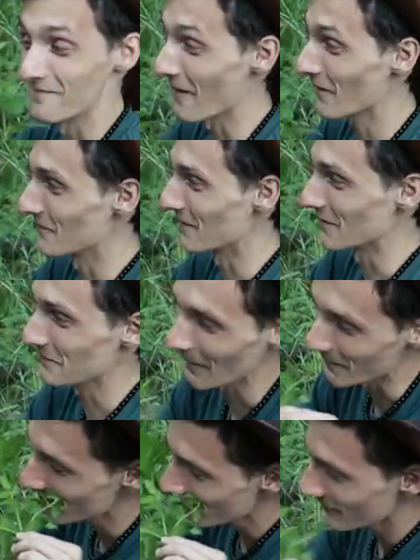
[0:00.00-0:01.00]
out and
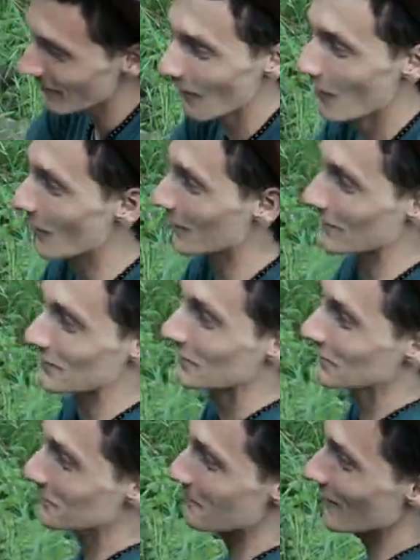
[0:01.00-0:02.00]
smell it. Oh, I could
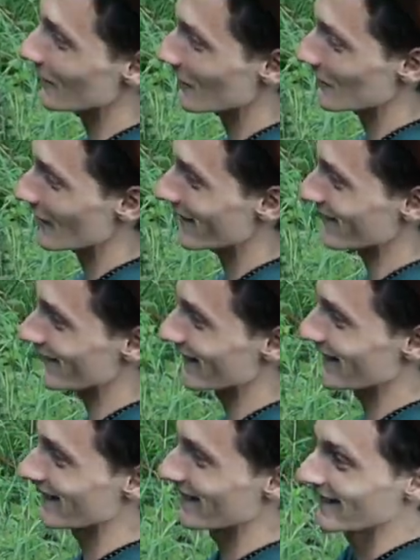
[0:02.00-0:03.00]
smell it already, right?
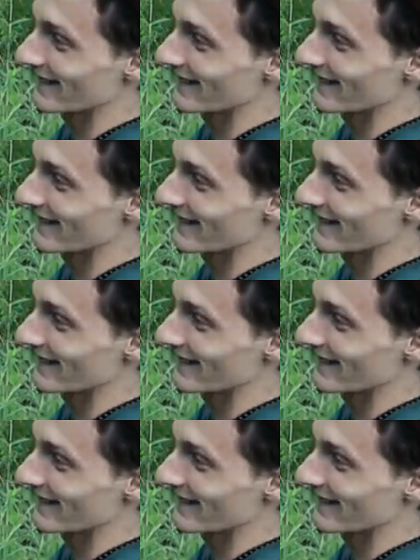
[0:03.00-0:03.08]
Oh my